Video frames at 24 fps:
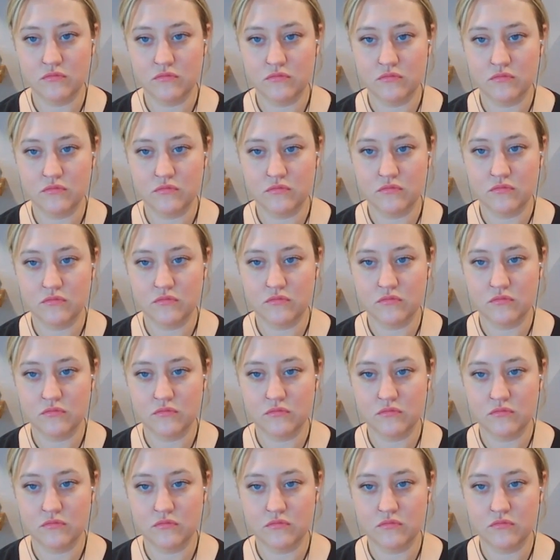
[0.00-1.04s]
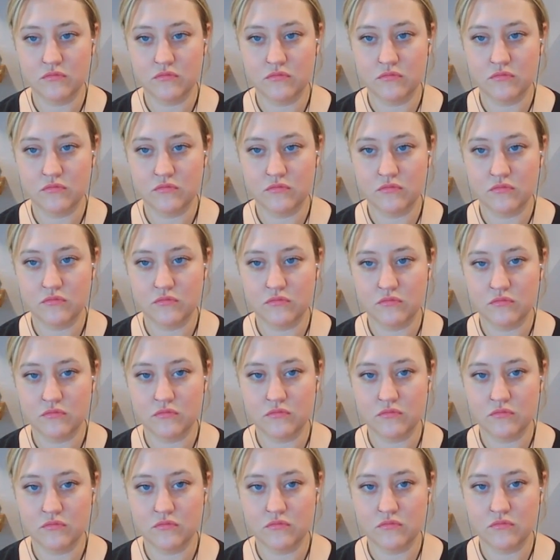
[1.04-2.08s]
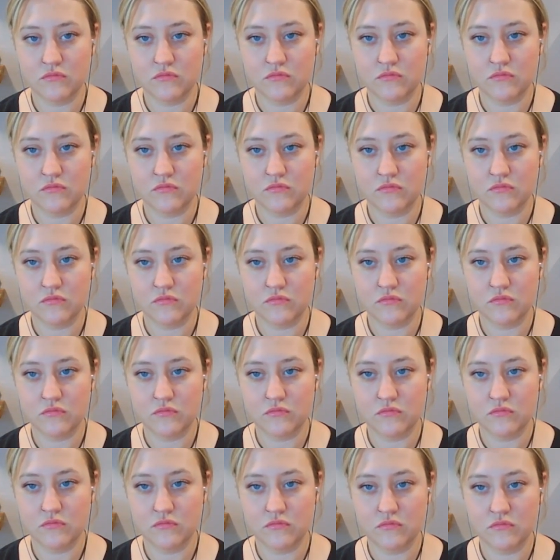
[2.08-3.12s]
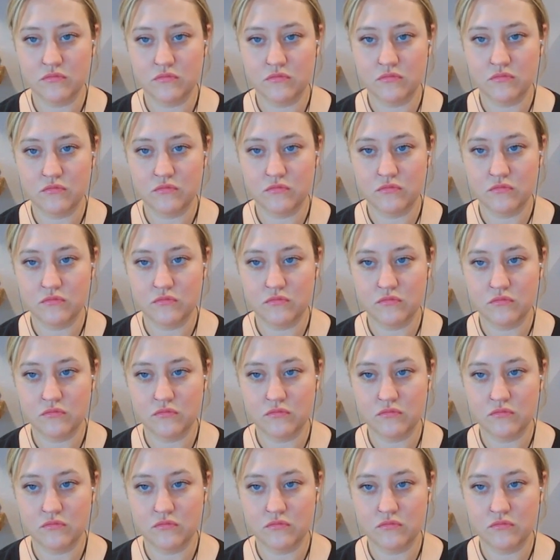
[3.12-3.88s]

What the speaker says: No words are spoken by the person on screen.